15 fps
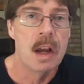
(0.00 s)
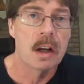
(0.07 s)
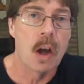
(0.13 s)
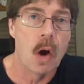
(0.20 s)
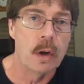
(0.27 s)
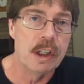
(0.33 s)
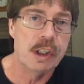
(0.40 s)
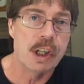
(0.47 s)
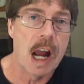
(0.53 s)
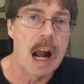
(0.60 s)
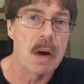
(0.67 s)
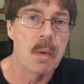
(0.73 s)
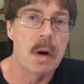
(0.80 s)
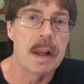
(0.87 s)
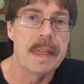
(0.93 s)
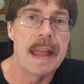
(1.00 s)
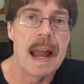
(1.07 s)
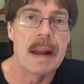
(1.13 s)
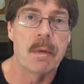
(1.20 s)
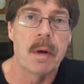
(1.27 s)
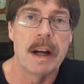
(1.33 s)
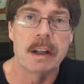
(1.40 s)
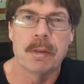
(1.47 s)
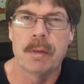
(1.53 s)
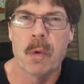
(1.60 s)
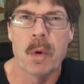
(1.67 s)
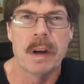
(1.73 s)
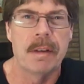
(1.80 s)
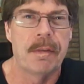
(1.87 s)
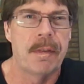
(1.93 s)
Cody Shock won that race.
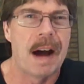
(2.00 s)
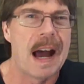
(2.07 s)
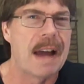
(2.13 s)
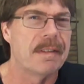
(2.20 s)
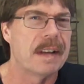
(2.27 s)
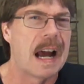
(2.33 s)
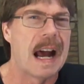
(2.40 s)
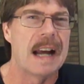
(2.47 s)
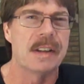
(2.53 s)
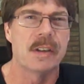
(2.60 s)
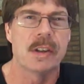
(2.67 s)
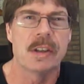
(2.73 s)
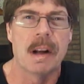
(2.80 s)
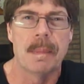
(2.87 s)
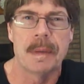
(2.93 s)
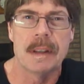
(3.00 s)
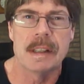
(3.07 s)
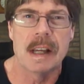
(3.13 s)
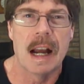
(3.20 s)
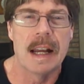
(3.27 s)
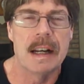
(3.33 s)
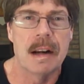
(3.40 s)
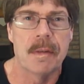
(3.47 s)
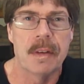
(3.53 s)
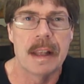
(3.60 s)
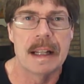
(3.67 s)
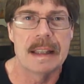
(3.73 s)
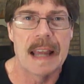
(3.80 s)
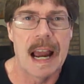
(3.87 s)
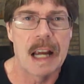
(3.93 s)
45 guys or something signed up for
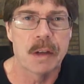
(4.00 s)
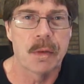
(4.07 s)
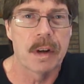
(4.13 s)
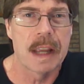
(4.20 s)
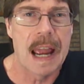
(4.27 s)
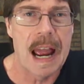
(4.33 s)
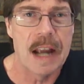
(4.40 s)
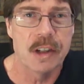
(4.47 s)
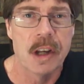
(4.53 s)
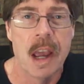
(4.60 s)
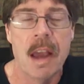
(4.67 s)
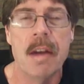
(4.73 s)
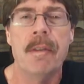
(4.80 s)
that Dash for Cash.